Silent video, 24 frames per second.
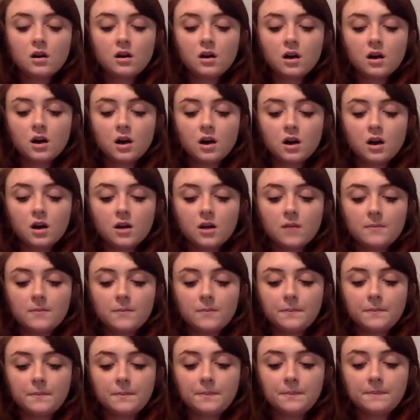
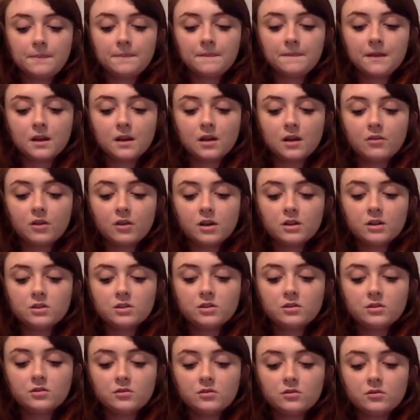And I want
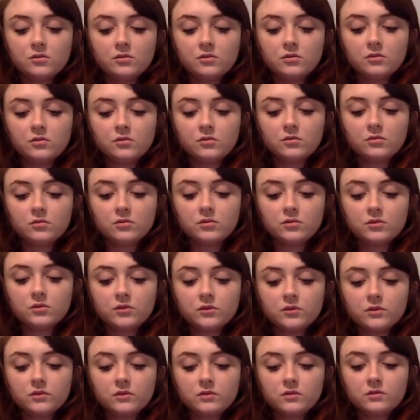to
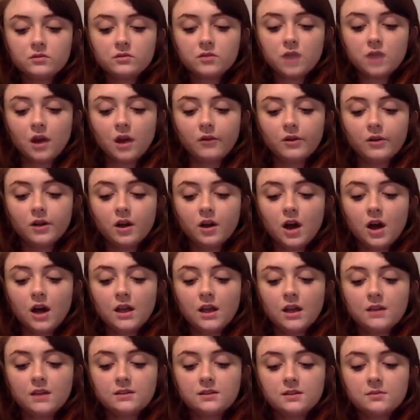
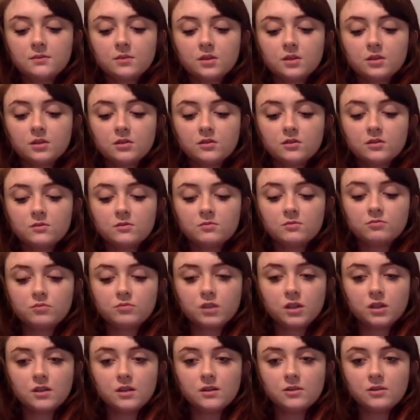highlight some of those
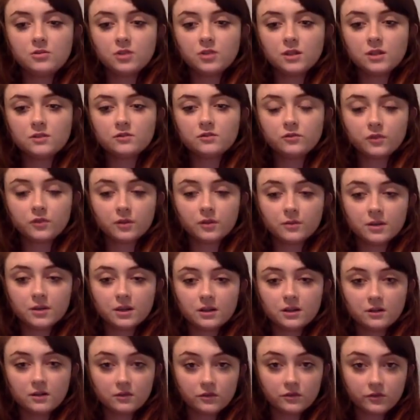really
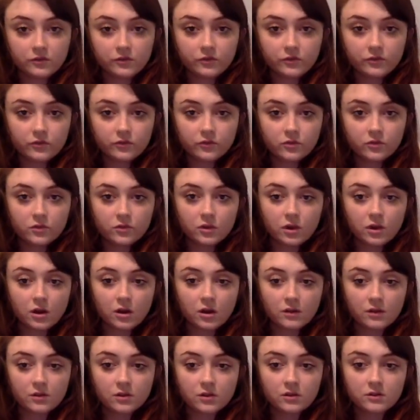transformative
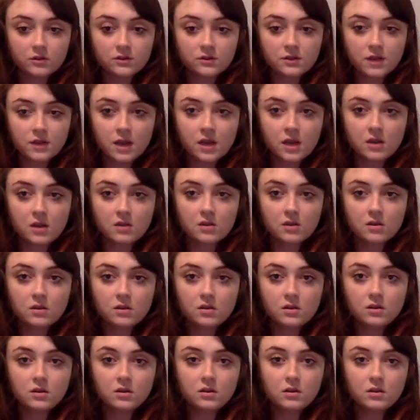authors like
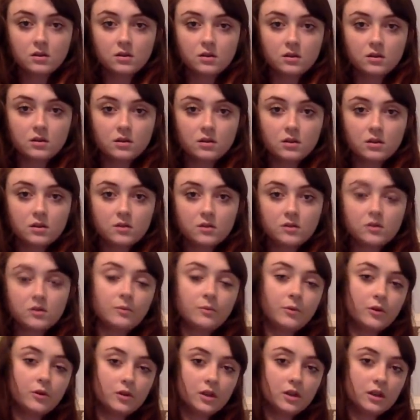
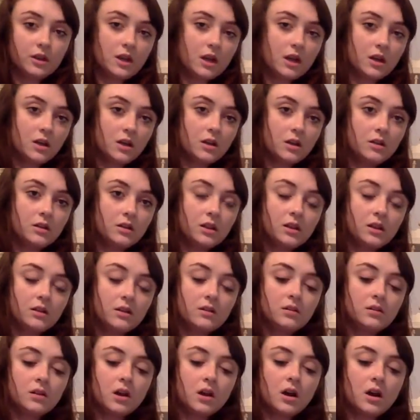Napoleon Hill
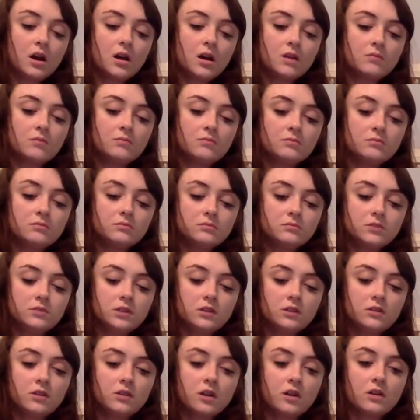and
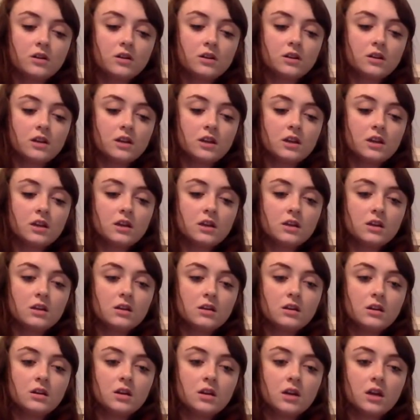Dale Carnegie
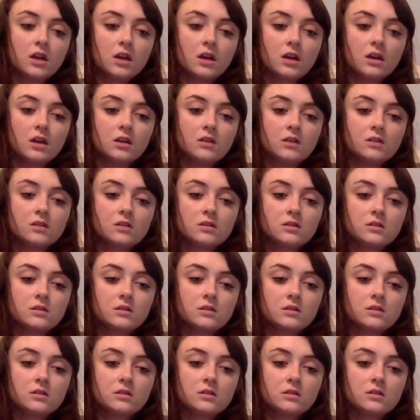and